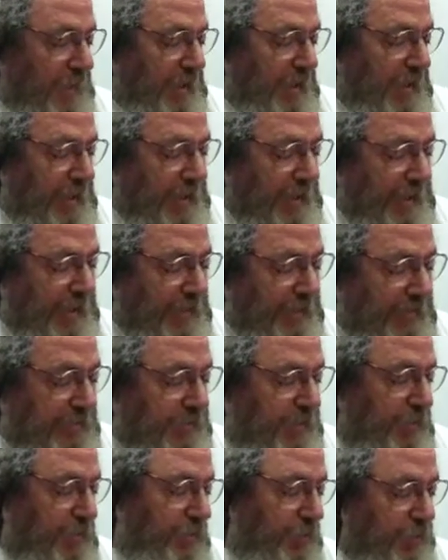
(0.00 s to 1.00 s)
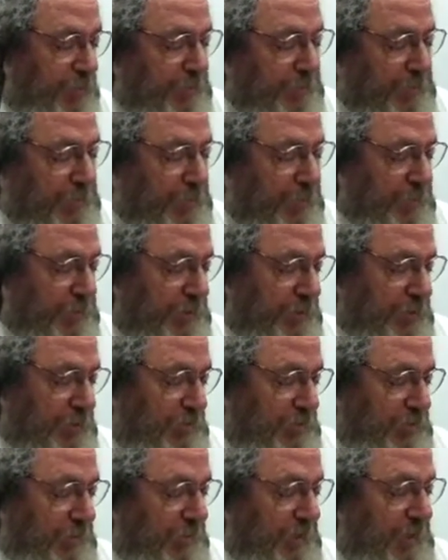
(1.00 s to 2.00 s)
And so it shouldn't be too
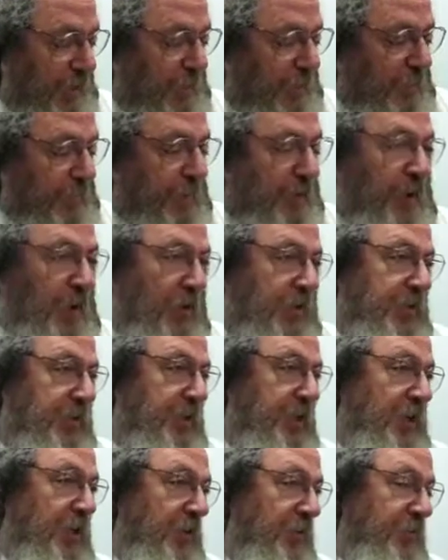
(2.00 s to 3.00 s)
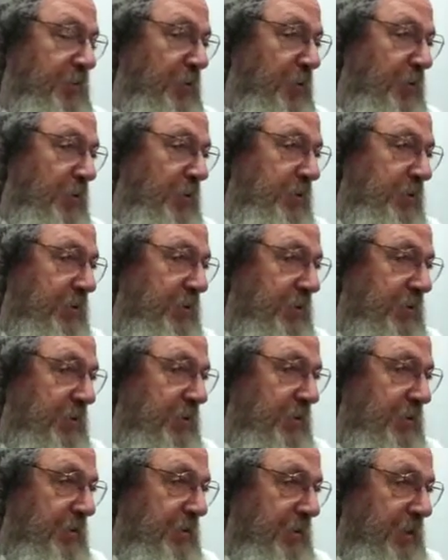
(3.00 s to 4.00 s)
much because certain
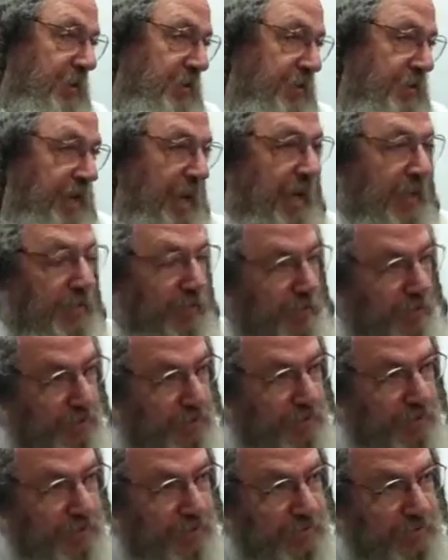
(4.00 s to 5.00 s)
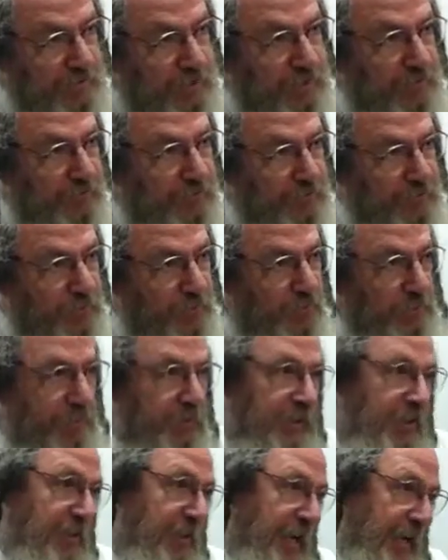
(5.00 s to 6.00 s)
foods needs that heat and certain
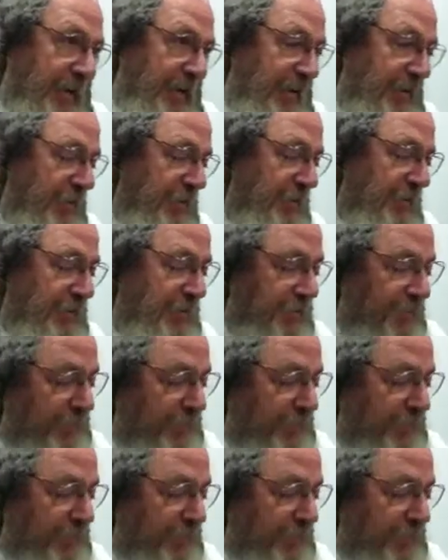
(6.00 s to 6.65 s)
foods need that heat.